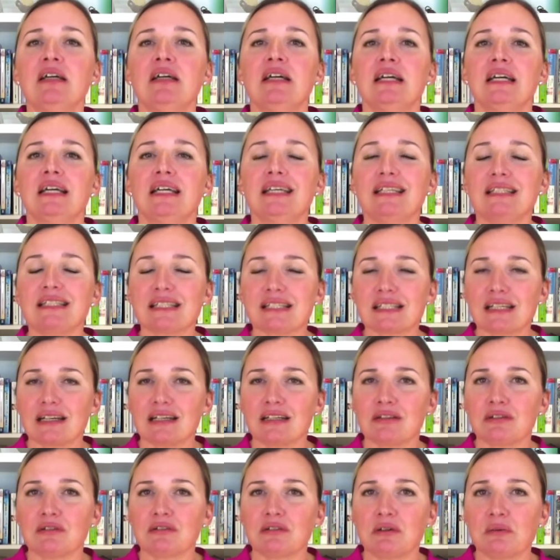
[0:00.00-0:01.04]
inside
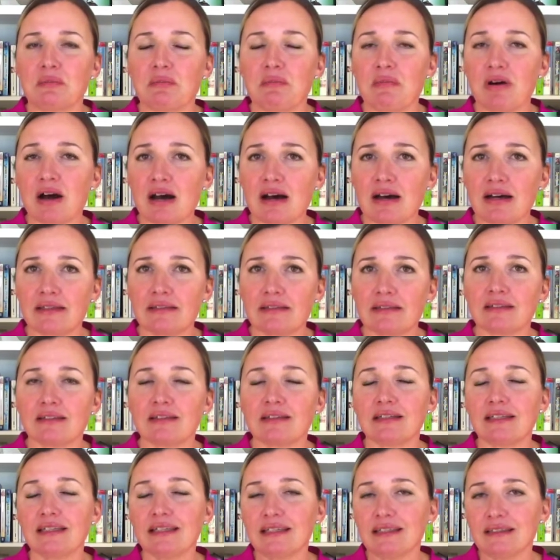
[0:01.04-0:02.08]
of your mind,
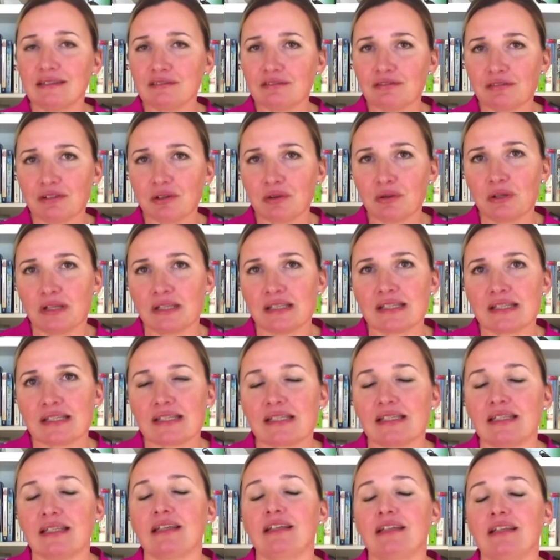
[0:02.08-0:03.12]
are
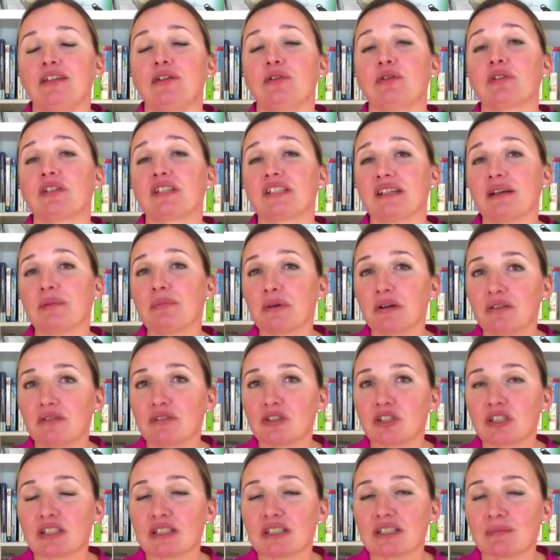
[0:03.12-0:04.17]
influencing your
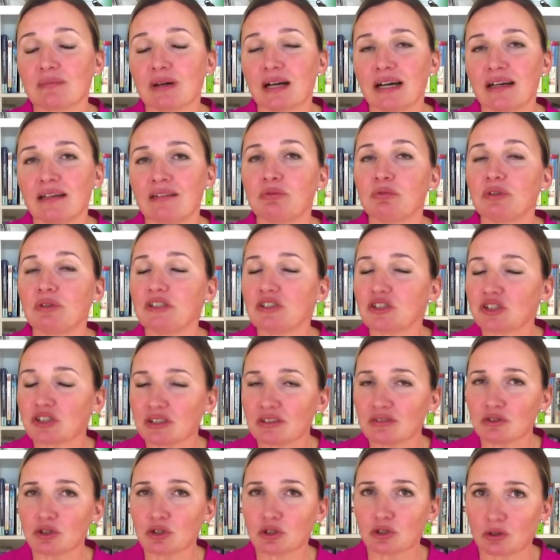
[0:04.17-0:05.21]
subconscious mind, which
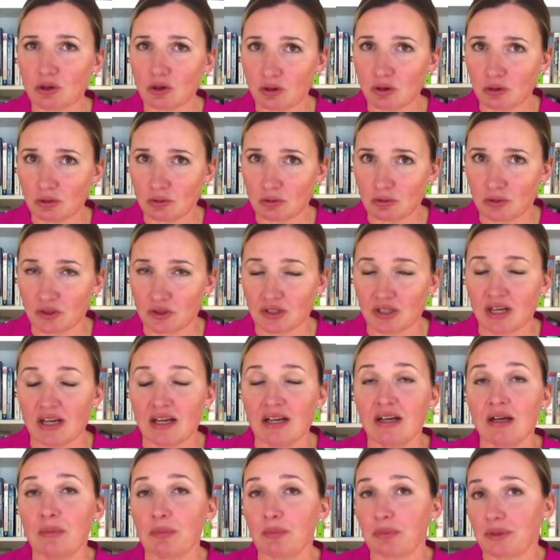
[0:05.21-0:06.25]
controls
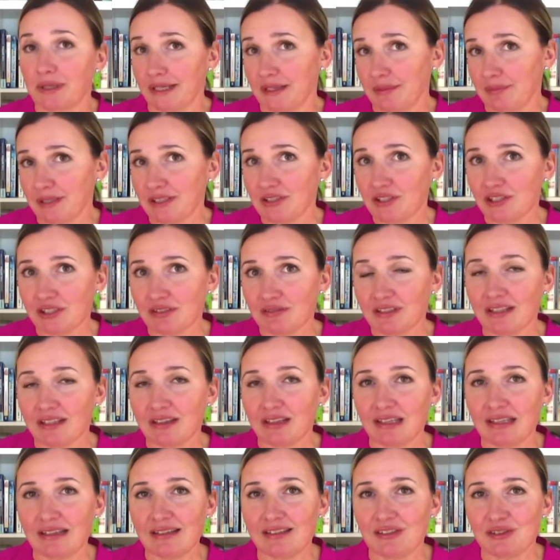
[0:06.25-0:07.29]
pretty much
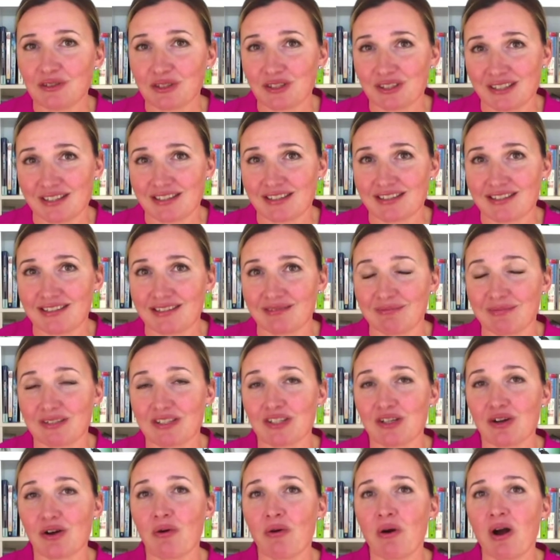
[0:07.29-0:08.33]
everything in your system.
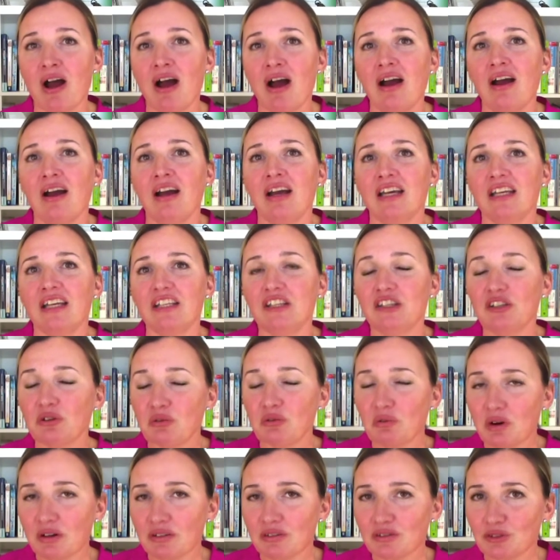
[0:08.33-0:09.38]
So you
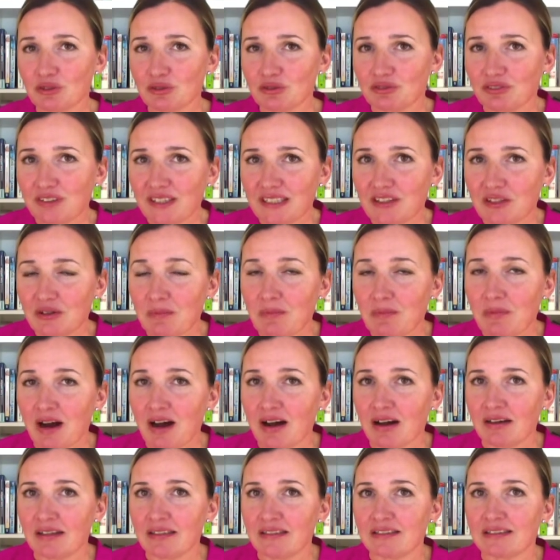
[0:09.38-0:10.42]
want to feed your
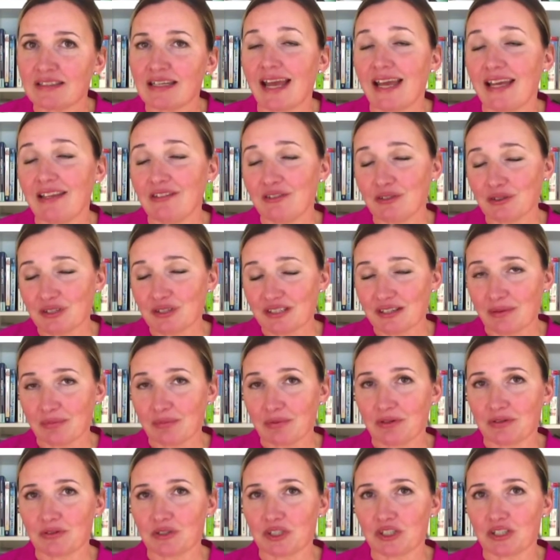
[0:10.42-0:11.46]
mind and your
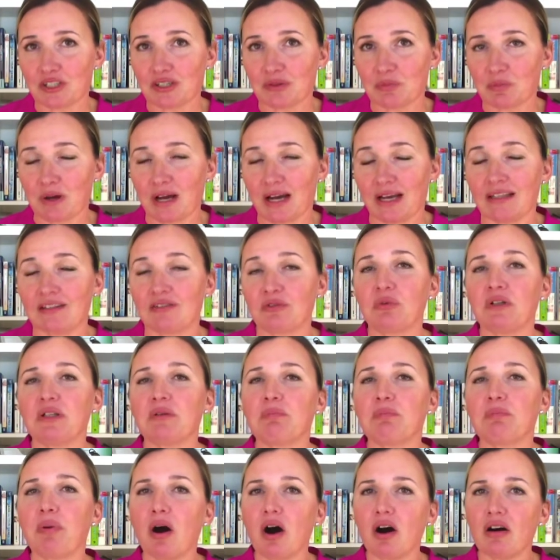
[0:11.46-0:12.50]
subconscious mind with
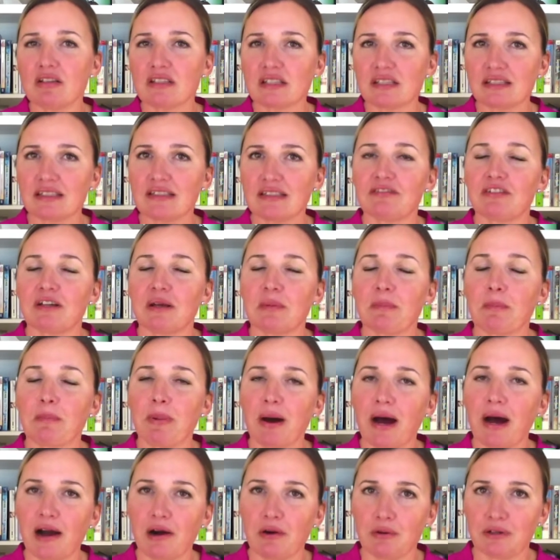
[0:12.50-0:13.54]
positive,
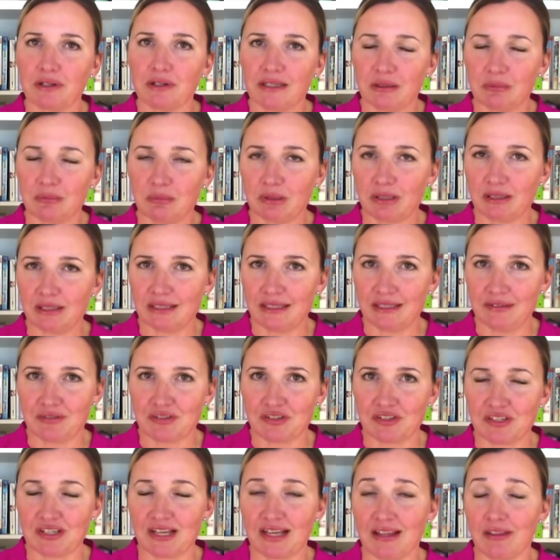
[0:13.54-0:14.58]
empowering
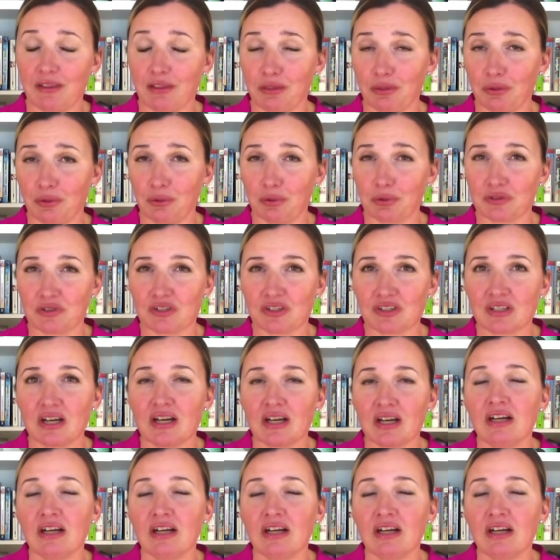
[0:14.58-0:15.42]
beliefs and thoughts.